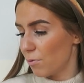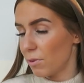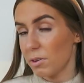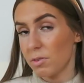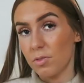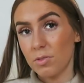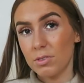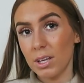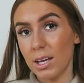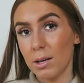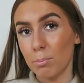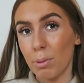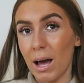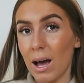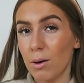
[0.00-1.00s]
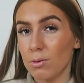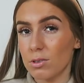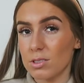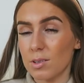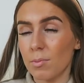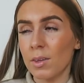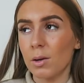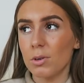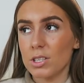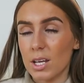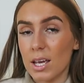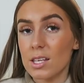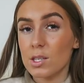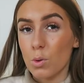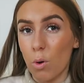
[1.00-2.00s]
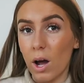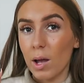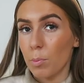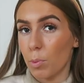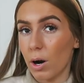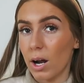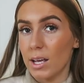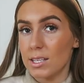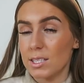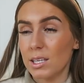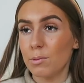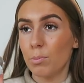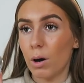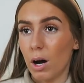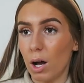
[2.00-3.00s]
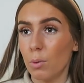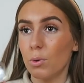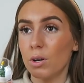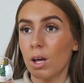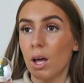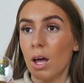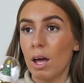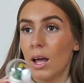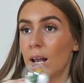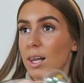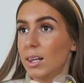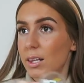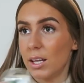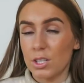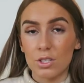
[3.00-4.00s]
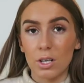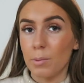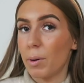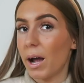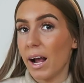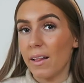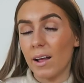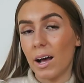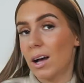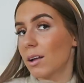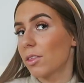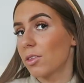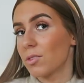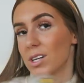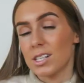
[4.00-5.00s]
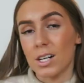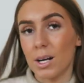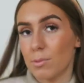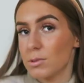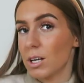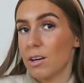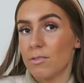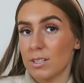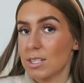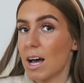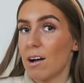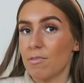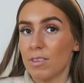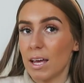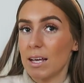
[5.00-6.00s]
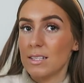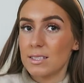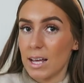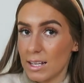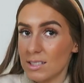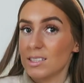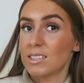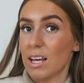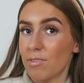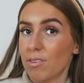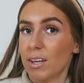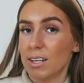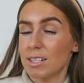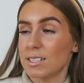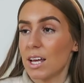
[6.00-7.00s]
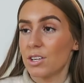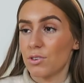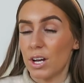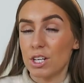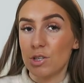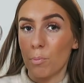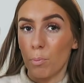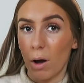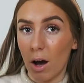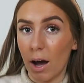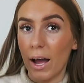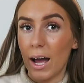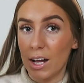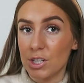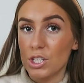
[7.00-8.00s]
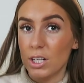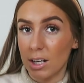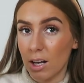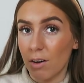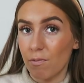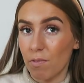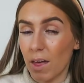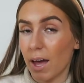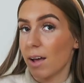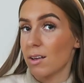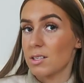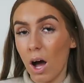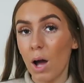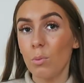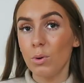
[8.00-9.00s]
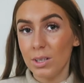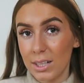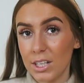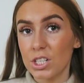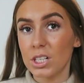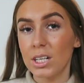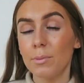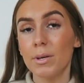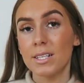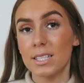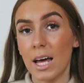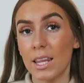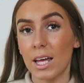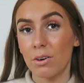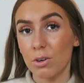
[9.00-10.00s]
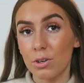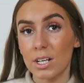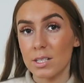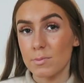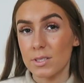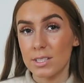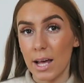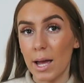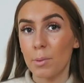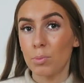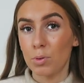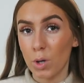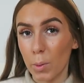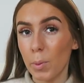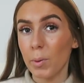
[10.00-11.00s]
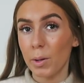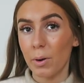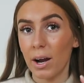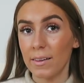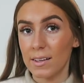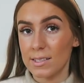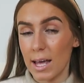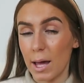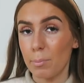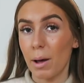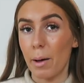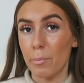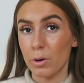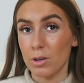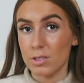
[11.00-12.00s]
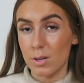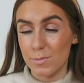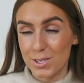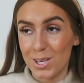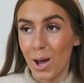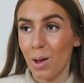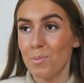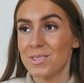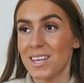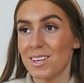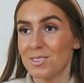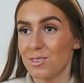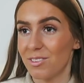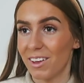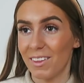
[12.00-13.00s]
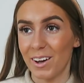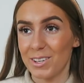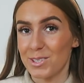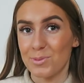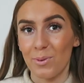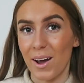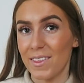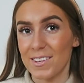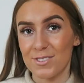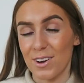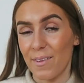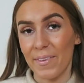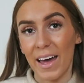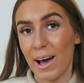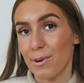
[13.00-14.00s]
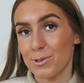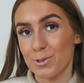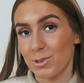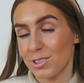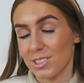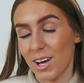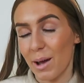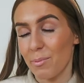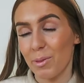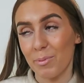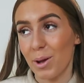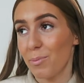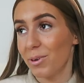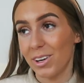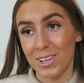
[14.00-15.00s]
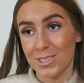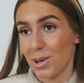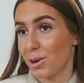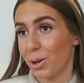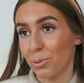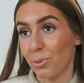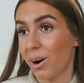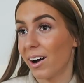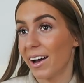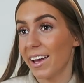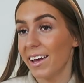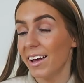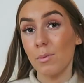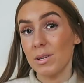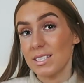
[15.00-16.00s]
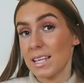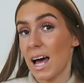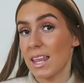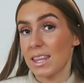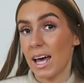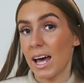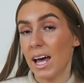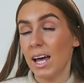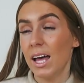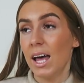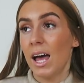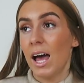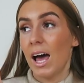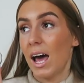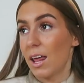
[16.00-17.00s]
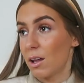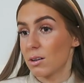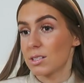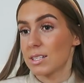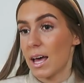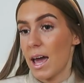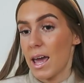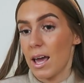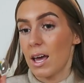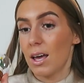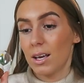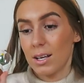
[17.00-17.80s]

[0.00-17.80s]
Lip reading: £15 or something, which is quite pricey, but I would literally pay that three times over to have this. That's definitely an exaggeration, but I actually love this. I will literally be sat there on Christmas Day probably wearing this headband because I'm so obsessed with it that I just wear this around the house all the time at the moment. I don't know why. And I'll be sat there and I'll say,